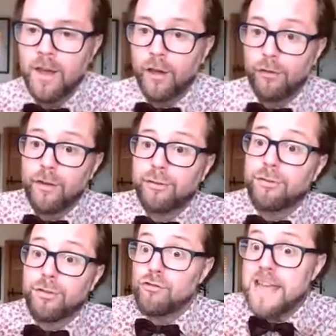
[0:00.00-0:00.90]
The
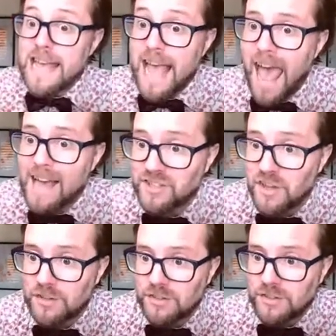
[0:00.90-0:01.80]
three
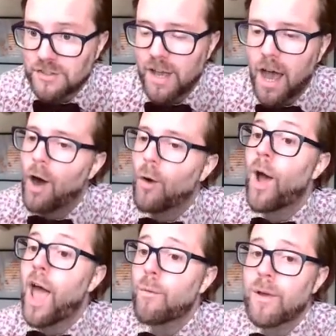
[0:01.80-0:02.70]
S's are
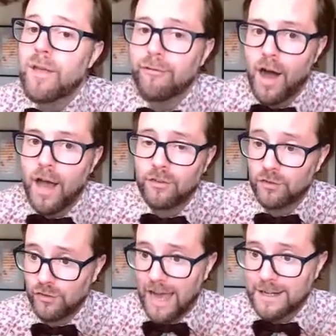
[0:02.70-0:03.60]
where we find
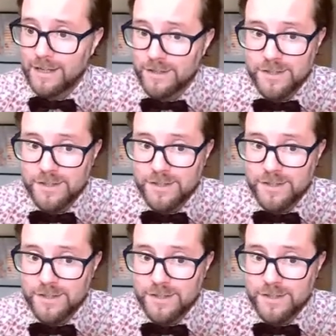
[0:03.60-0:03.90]
tannins.